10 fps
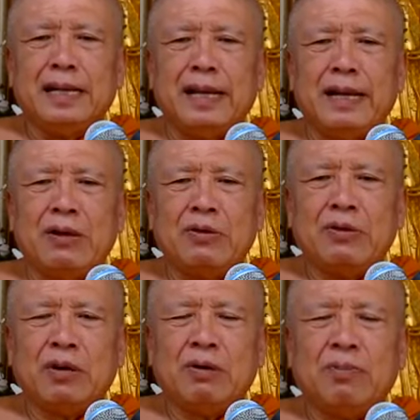And now you
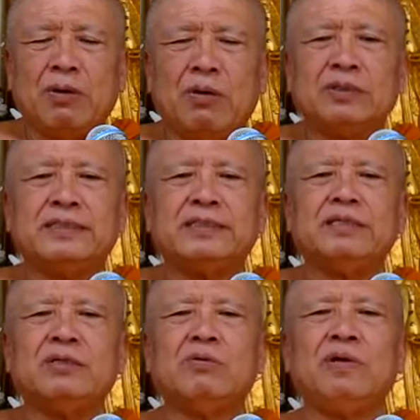got more
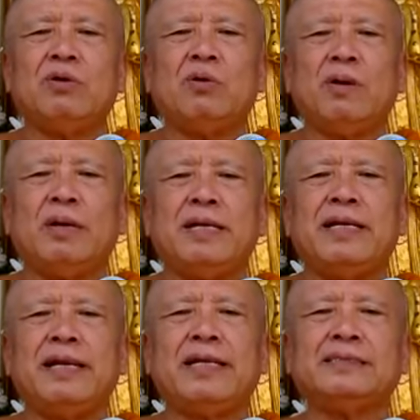consciousness over the whole body,
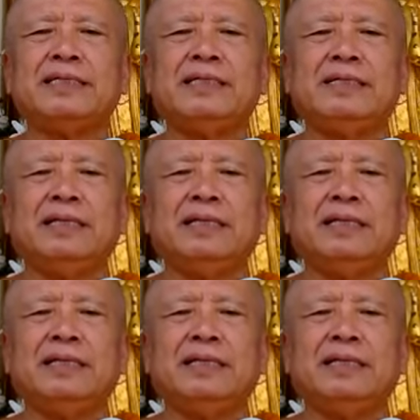relaxing.